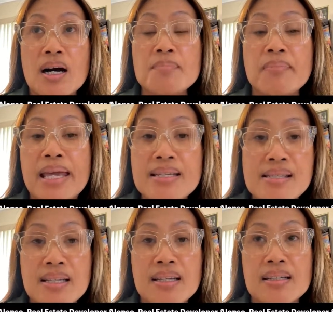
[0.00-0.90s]

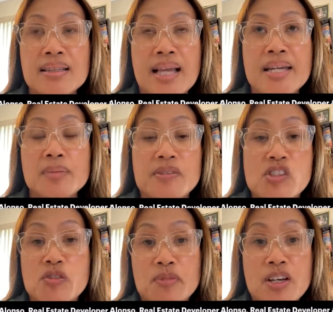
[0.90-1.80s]
amazing lineup
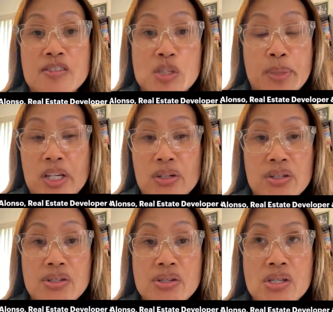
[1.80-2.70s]
of
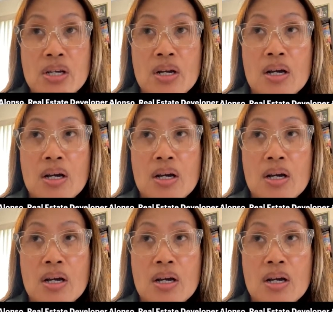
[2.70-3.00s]
speakers